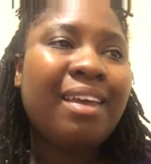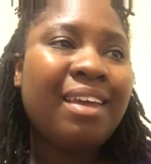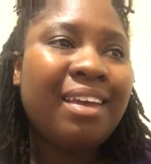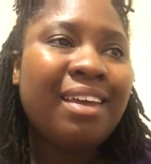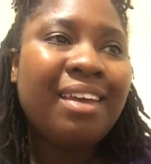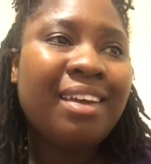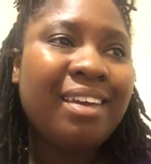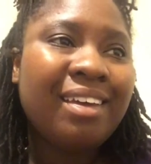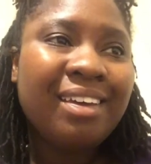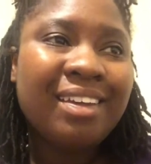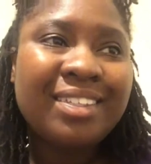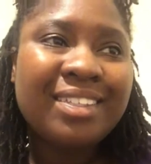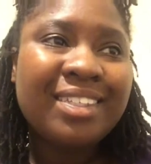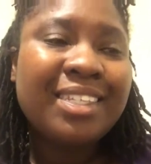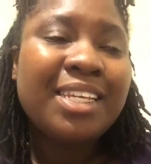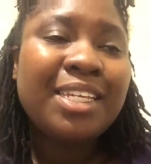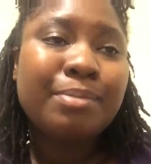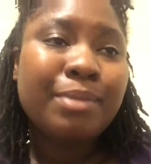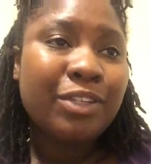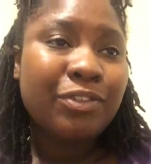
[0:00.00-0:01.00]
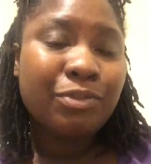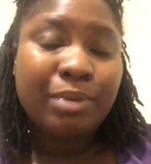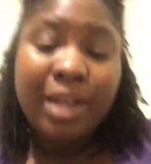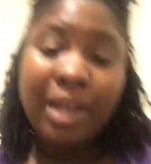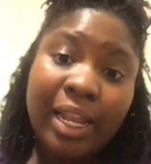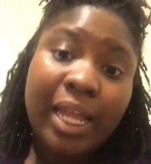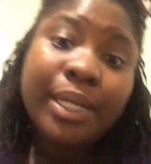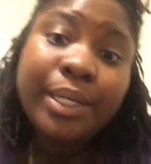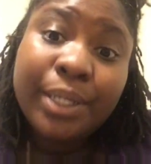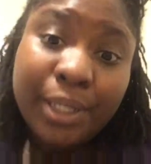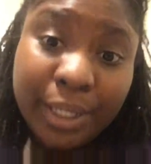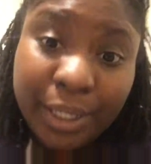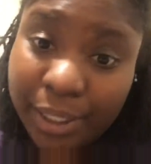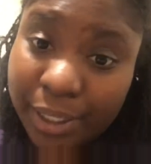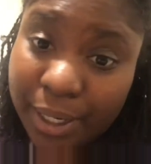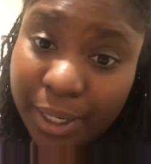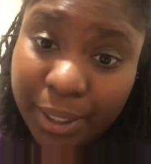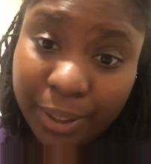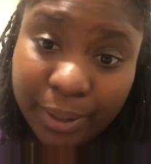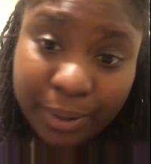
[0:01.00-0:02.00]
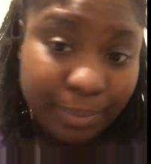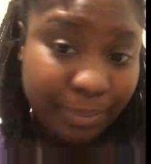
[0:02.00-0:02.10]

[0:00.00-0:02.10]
here 6 months from now, like, look here, y'all,